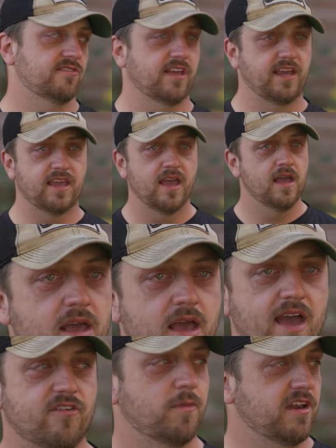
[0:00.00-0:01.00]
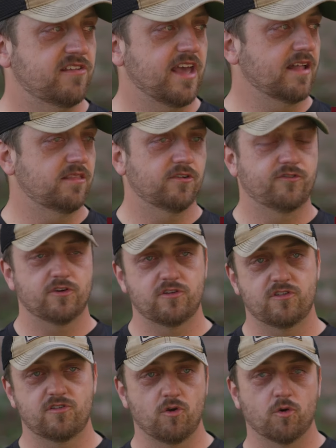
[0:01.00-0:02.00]
Like, everybody's got their
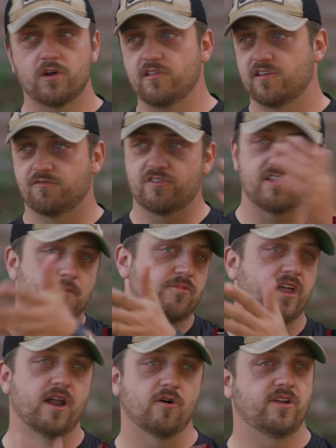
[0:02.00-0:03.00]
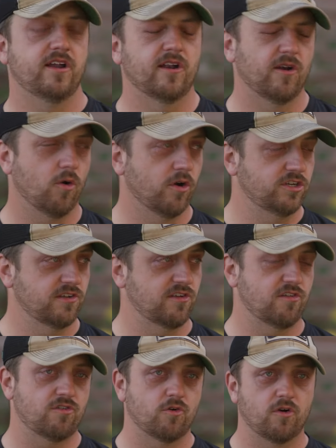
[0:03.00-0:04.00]
first stories of something out here, or just a
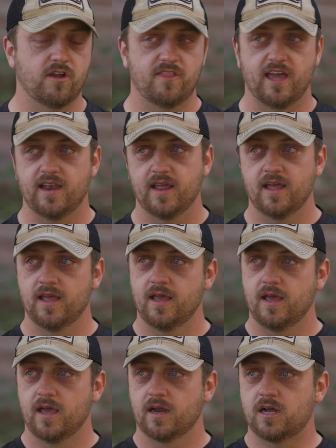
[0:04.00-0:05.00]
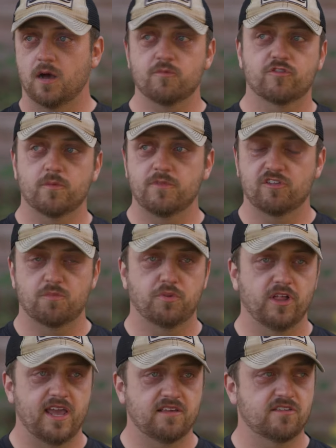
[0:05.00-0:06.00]
story that comes from this
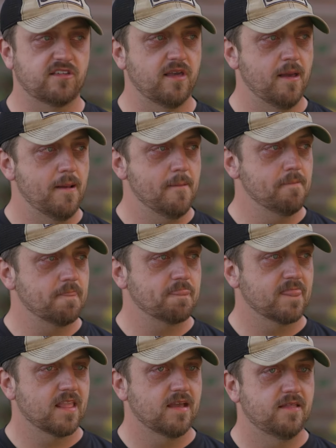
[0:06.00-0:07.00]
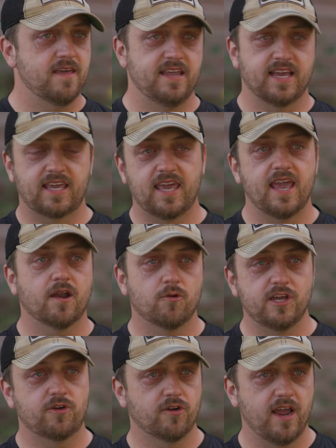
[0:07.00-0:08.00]
place that you can't
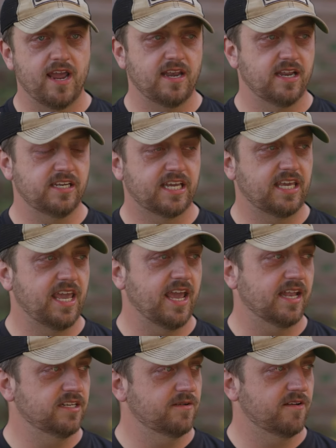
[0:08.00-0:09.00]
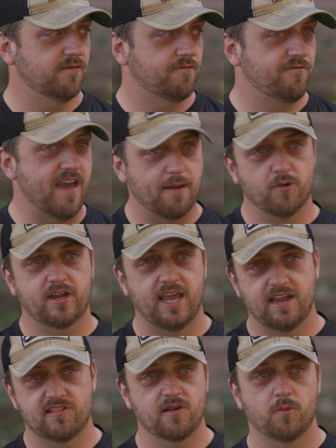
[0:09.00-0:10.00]
recreate and you can't
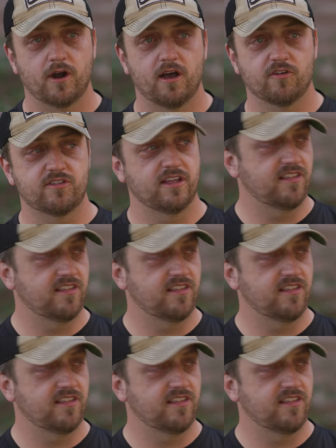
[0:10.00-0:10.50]
fabricate somewhere else.